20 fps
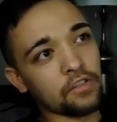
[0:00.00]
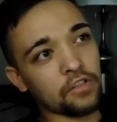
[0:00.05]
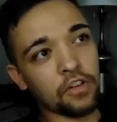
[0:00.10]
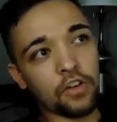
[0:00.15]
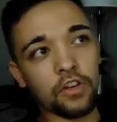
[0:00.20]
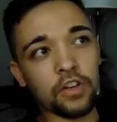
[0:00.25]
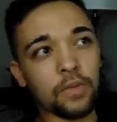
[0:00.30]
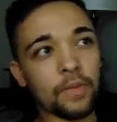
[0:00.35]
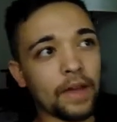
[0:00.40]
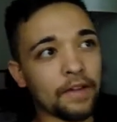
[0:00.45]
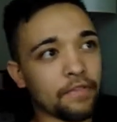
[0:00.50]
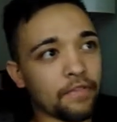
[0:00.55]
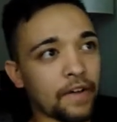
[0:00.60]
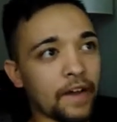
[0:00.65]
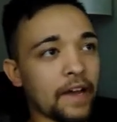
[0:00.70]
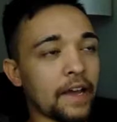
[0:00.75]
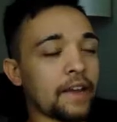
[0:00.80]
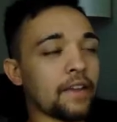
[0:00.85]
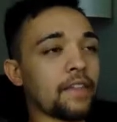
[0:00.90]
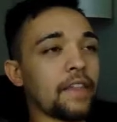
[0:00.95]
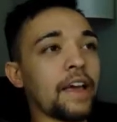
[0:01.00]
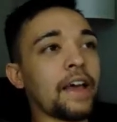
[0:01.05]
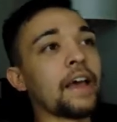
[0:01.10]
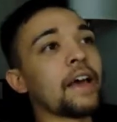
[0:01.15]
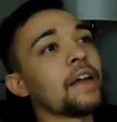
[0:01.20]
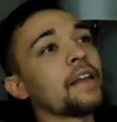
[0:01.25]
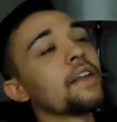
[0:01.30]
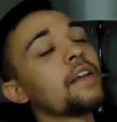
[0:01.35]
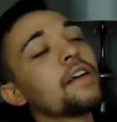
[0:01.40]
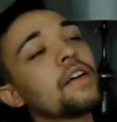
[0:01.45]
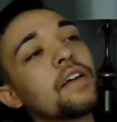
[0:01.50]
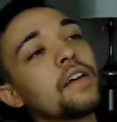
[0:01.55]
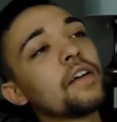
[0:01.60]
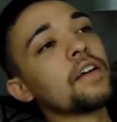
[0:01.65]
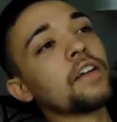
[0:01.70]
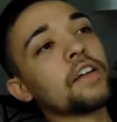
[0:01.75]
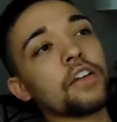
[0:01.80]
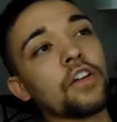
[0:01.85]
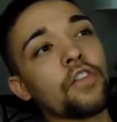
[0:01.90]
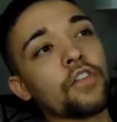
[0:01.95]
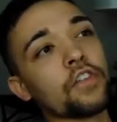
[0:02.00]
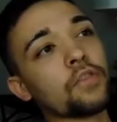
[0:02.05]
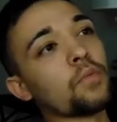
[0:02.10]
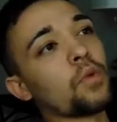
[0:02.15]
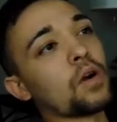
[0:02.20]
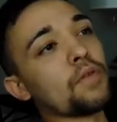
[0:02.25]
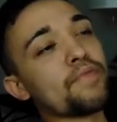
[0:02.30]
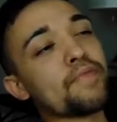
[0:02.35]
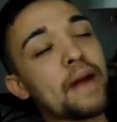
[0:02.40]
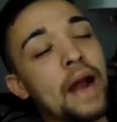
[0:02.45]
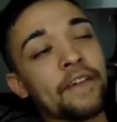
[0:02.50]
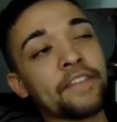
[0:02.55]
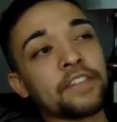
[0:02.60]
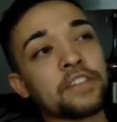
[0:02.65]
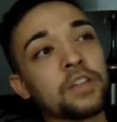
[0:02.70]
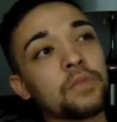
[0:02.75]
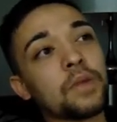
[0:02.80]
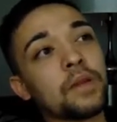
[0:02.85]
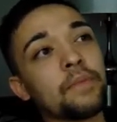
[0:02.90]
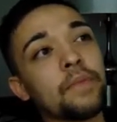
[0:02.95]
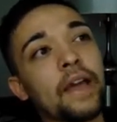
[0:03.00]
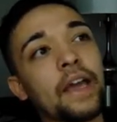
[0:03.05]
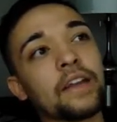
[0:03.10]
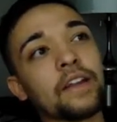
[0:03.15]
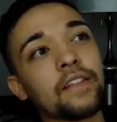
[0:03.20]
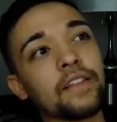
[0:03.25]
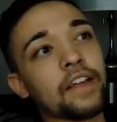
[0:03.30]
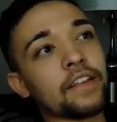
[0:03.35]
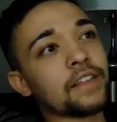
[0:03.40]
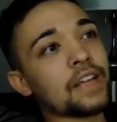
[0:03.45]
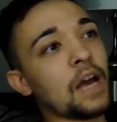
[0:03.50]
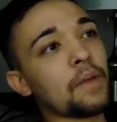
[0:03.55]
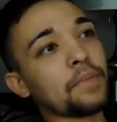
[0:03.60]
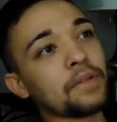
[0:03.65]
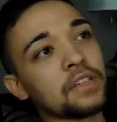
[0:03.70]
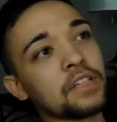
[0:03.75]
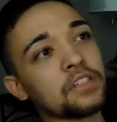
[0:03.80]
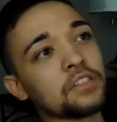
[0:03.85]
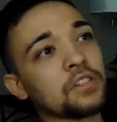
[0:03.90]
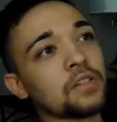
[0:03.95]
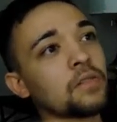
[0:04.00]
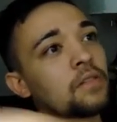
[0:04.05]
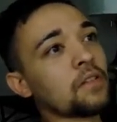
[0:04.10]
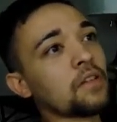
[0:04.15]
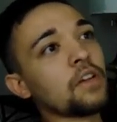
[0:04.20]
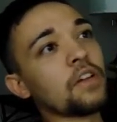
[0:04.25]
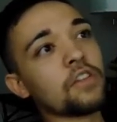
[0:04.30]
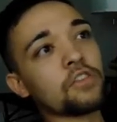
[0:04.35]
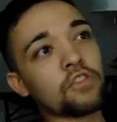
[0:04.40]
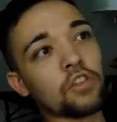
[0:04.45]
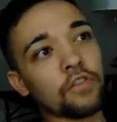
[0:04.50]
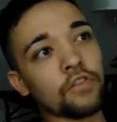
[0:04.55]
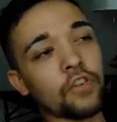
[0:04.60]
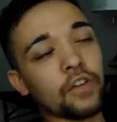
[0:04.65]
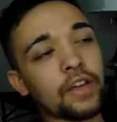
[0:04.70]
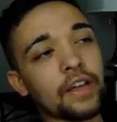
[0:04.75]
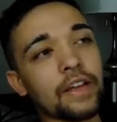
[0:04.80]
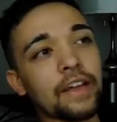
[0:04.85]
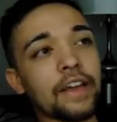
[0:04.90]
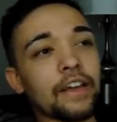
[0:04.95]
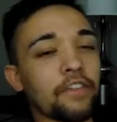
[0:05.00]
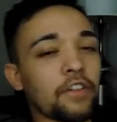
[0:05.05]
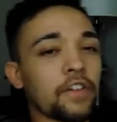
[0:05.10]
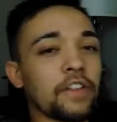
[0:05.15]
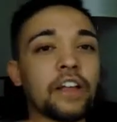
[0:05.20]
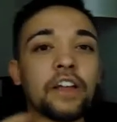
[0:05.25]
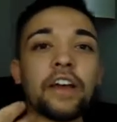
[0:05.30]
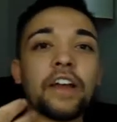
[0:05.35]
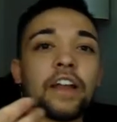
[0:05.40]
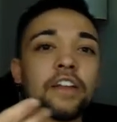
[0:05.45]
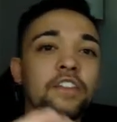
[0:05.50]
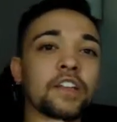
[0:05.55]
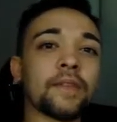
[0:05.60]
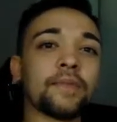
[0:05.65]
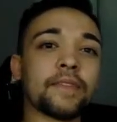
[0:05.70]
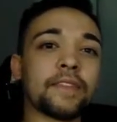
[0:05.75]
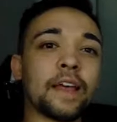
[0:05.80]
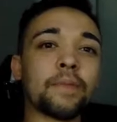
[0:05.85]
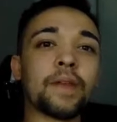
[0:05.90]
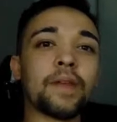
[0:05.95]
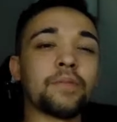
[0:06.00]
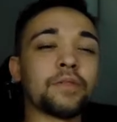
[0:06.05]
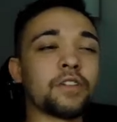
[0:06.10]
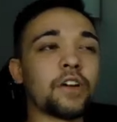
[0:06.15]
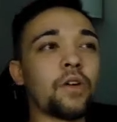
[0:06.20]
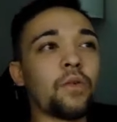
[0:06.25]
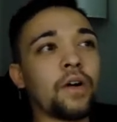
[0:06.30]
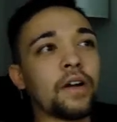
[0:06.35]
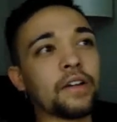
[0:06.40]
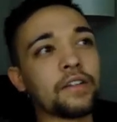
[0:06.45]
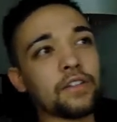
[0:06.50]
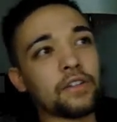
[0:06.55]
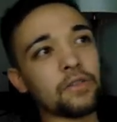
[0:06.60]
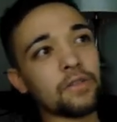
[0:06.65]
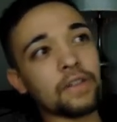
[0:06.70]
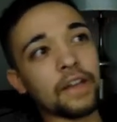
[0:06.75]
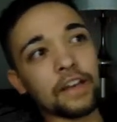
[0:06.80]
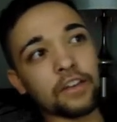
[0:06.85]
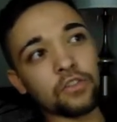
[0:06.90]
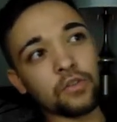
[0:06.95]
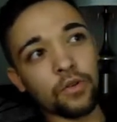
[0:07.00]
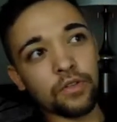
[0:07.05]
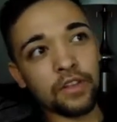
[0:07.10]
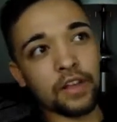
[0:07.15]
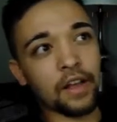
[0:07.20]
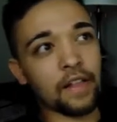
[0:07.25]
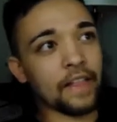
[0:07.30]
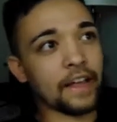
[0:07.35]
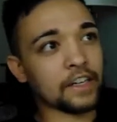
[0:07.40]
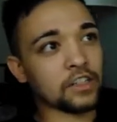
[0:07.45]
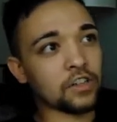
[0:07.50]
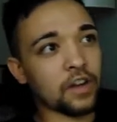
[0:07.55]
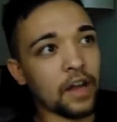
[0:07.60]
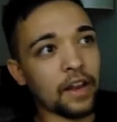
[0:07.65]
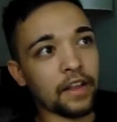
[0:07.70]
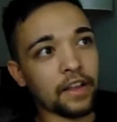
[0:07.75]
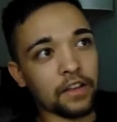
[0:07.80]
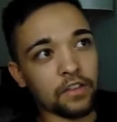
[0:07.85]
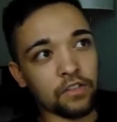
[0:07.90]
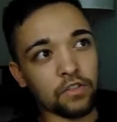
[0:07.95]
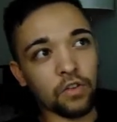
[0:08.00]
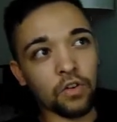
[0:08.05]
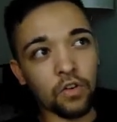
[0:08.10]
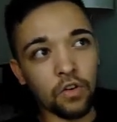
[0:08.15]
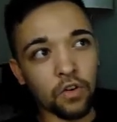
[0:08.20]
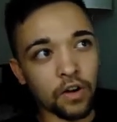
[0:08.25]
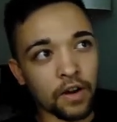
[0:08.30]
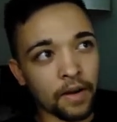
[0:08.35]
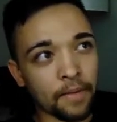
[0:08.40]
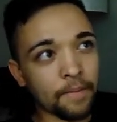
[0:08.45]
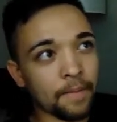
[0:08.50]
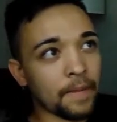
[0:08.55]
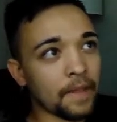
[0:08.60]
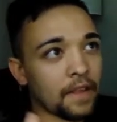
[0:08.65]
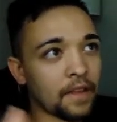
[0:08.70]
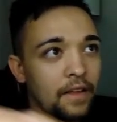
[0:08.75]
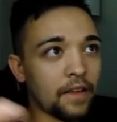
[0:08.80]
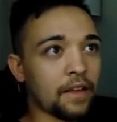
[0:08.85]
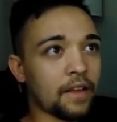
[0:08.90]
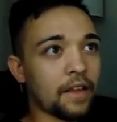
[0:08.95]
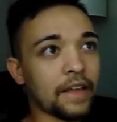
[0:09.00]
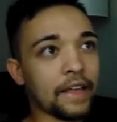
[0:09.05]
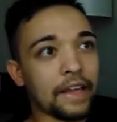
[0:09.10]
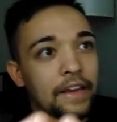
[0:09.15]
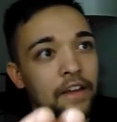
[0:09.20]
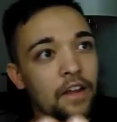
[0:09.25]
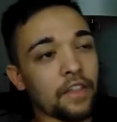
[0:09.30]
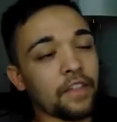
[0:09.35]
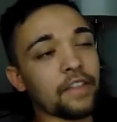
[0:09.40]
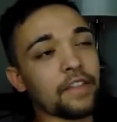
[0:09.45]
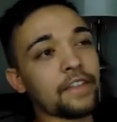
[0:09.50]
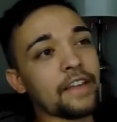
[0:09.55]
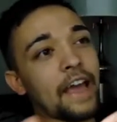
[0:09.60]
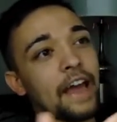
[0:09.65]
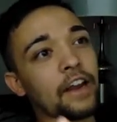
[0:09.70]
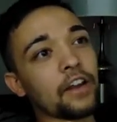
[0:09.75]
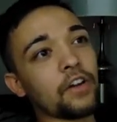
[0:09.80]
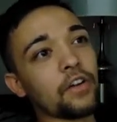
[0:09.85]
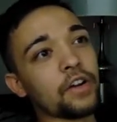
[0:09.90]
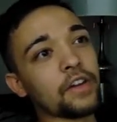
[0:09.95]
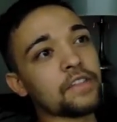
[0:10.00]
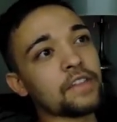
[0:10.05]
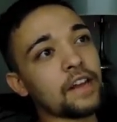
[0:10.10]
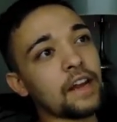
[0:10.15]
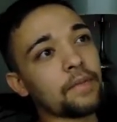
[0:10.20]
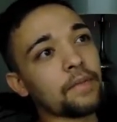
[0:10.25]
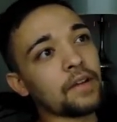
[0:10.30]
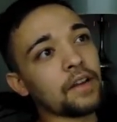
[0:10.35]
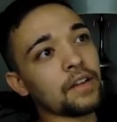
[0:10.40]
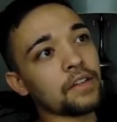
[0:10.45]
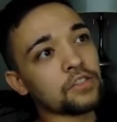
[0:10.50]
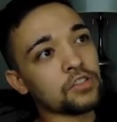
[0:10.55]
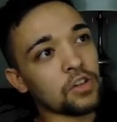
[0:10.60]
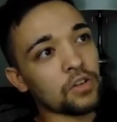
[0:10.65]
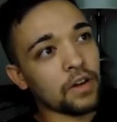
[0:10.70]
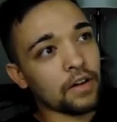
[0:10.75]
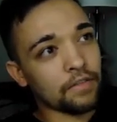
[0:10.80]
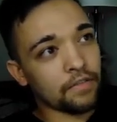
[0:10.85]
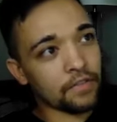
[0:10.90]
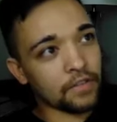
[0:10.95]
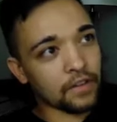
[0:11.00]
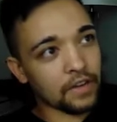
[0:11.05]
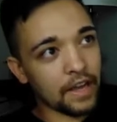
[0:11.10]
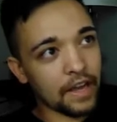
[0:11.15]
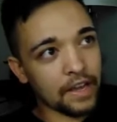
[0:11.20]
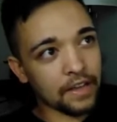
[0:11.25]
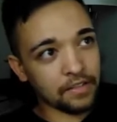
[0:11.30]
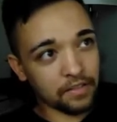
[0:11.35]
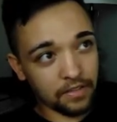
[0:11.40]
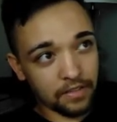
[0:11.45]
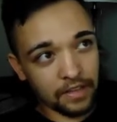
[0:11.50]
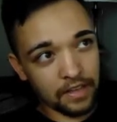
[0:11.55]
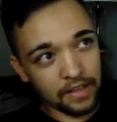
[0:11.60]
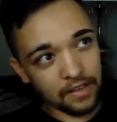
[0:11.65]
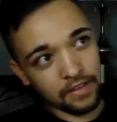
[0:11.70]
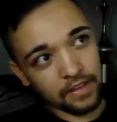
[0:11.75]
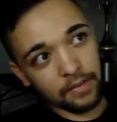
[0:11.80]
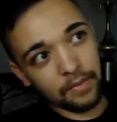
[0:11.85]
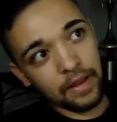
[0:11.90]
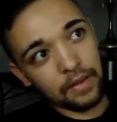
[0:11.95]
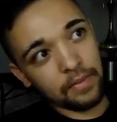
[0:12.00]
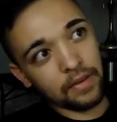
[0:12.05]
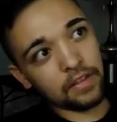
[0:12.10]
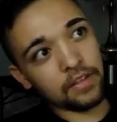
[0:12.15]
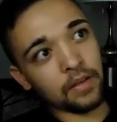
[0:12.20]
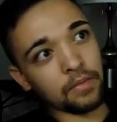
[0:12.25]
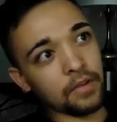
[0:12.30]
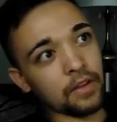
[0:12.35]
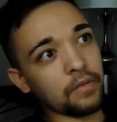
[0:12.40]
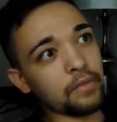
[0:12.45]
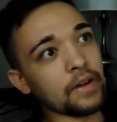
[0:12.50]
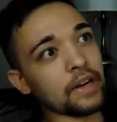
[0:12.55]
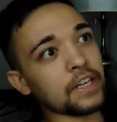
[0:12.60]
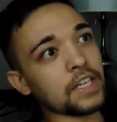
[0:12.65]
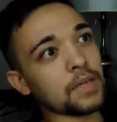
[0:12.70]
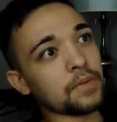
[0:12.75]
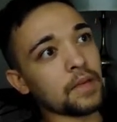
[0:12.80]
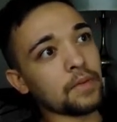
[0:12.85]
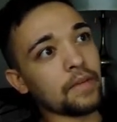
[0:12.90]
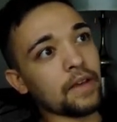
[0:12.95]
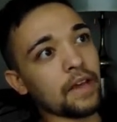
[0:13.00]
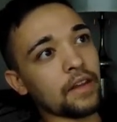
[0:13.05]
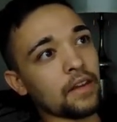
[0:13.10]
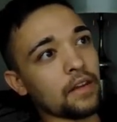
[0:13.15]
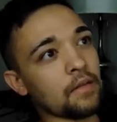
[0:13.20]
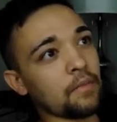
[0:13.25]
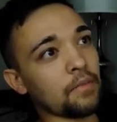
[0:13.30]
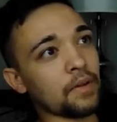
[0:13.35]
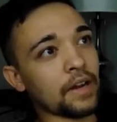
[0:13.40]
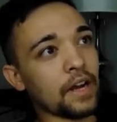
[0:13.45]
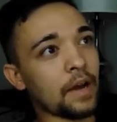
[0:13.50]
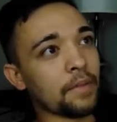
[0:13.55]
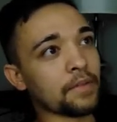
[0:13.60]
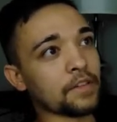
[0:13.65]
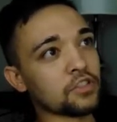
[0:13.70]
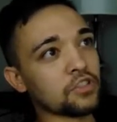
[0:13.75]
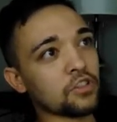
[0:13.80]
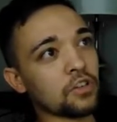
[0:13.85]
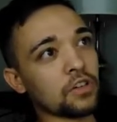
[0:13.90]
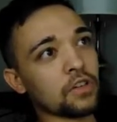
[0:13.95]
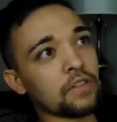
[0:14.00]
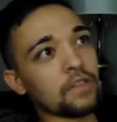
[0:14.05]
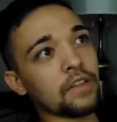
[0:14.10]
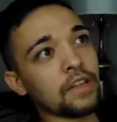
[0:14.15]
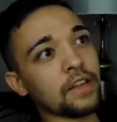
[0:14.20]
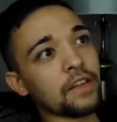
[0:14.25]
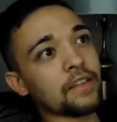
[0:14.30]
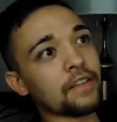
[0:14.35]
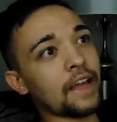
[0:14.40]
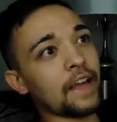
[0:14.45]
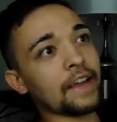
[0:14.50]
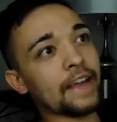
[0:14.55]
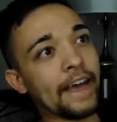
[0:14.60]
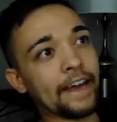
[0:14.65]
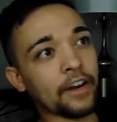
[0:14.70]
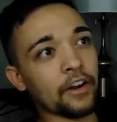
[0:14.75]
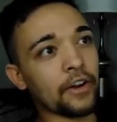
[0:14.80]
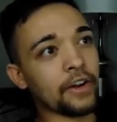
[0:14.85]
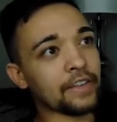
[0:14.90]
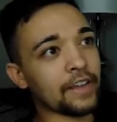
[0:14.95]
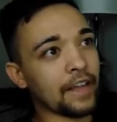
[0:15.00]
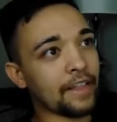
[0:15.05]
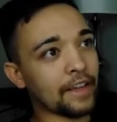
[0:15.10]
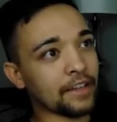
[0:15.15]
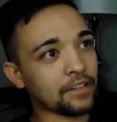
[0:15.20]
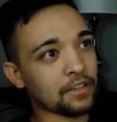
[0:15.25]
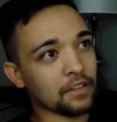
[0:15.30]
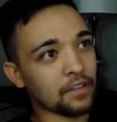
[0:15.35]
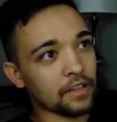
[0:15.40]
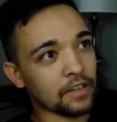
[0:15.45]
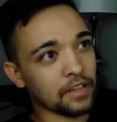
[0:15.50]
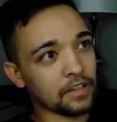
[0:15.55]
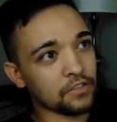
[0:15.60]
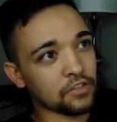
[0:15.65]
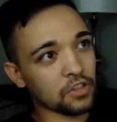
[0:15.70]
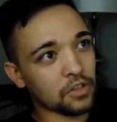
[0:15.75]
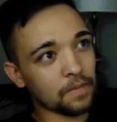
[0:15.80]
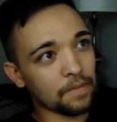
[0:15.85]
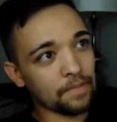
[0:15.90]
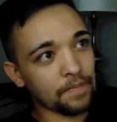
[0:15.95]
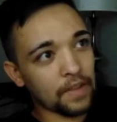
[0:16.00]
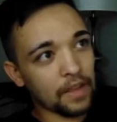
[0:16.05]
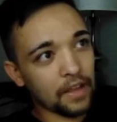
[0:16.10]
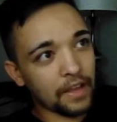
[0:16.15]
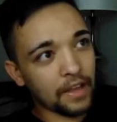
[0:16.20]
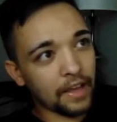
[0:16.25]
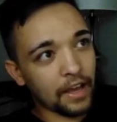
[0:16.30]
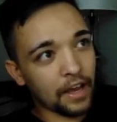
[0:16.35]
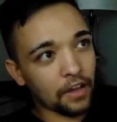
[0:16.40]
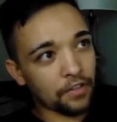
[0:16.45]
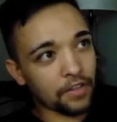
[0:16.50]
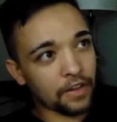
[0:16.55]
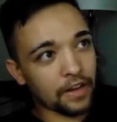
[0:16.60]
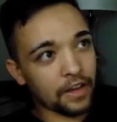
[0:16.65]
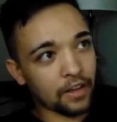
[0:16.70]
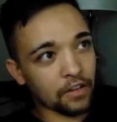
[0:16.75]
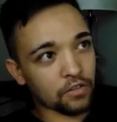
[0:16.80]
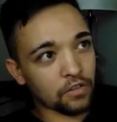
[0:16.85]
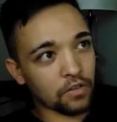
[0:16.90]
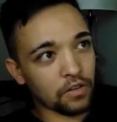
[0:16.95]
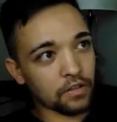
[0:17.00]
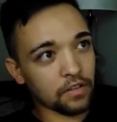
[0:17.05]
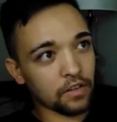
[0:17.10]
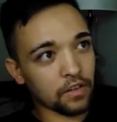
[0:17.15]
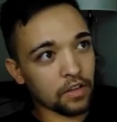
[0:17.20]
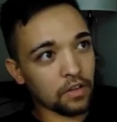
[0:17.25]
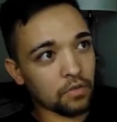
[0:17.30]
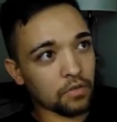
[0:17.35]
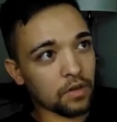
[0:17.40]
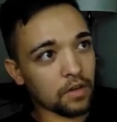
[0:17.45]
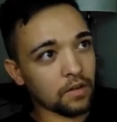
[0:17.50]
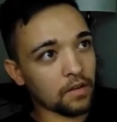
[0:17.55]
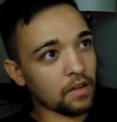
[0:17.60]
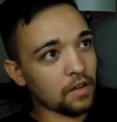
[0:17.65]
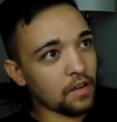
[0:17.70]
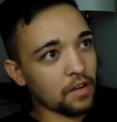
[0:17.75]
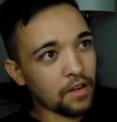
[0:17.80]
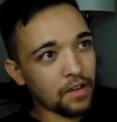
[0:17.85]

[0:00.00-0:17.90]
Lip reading: So you may find that there's more profit to be made and less competition. So if you can get really good at something that people don't want to do, like sourcing electronics or any of these categories that I'm going to show out for you guys, then there may be some good money to be made in, but I'm going to show you the exact categories I like to look into. Health and household is a good one.